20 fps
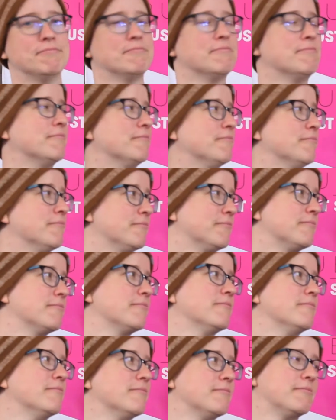
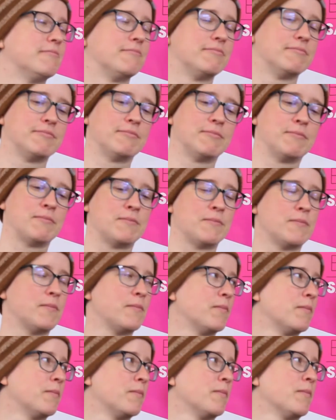
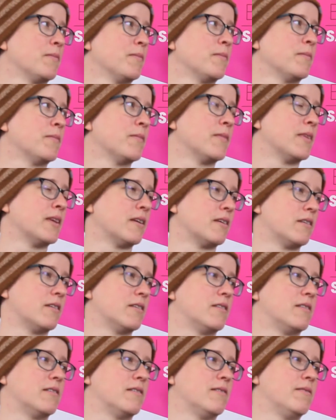
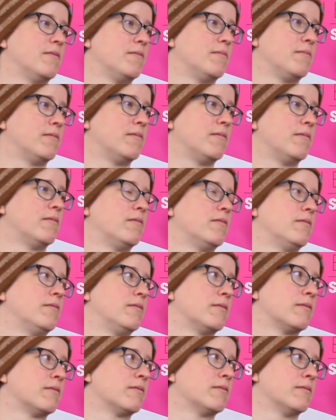
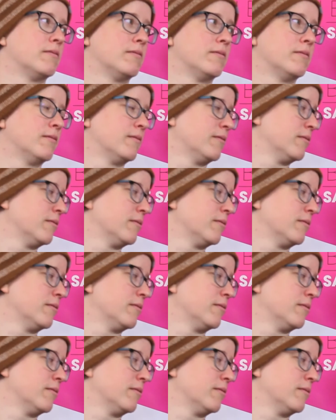This person isn't speaking.